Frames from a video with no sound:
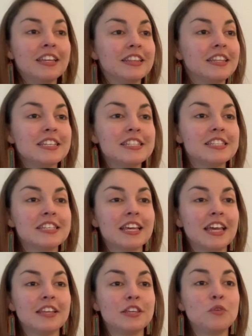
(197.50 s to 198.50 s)
this,
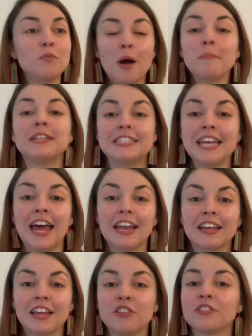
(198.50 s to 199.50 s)
you want me dead,
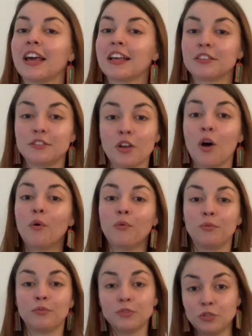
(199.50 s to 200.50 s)
and you're like, no,
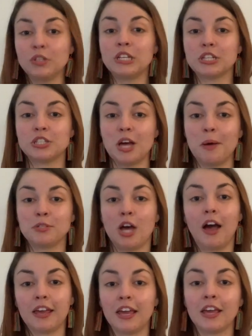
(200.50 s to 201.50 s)
you need to stop
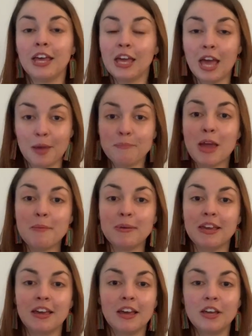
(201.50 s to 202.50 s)
talking, and
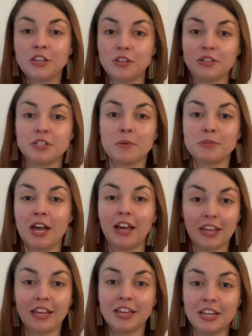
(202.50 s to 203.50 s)
maybe you need to stop
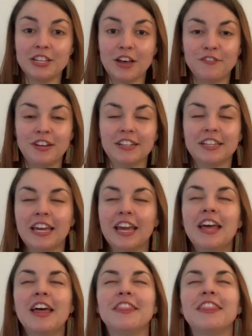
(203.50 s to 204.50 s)
talking indefinitely,
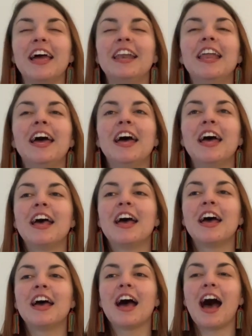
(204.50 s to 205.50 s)
then
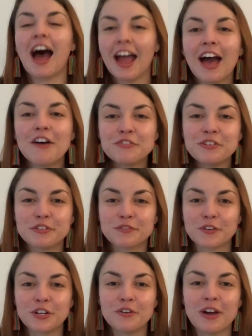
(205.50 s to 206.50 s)
I have news
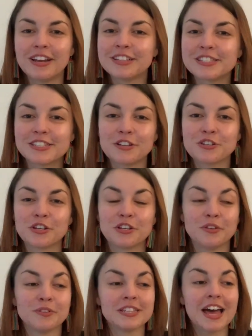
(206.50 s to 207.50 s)
for you, and it's such good
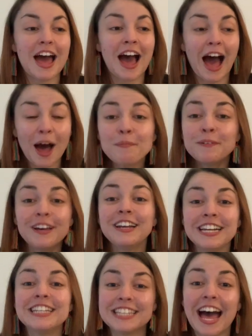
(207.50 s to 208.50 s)
news. I'm
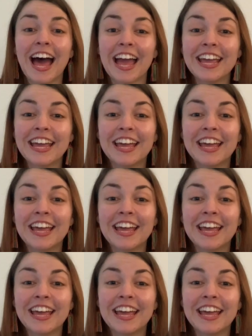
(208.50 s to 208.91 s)
gonna die,